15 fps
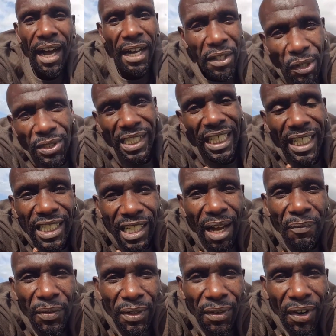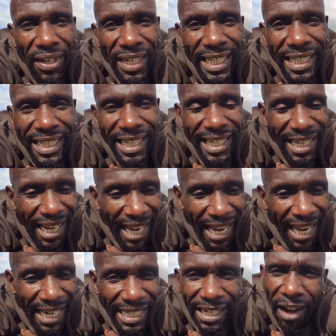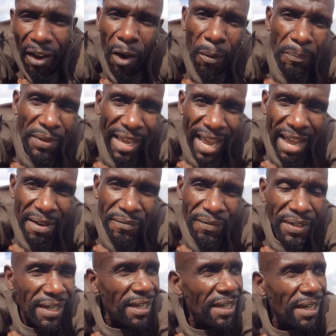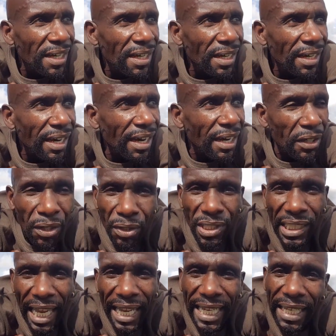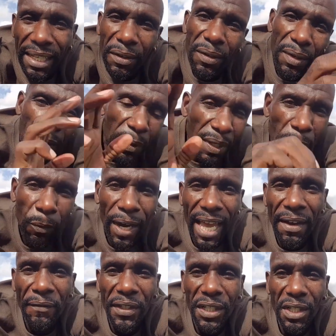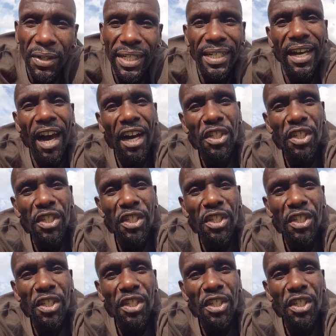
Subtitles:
I don't take your time for granted, and I hope you have a good day in whatever you're doing.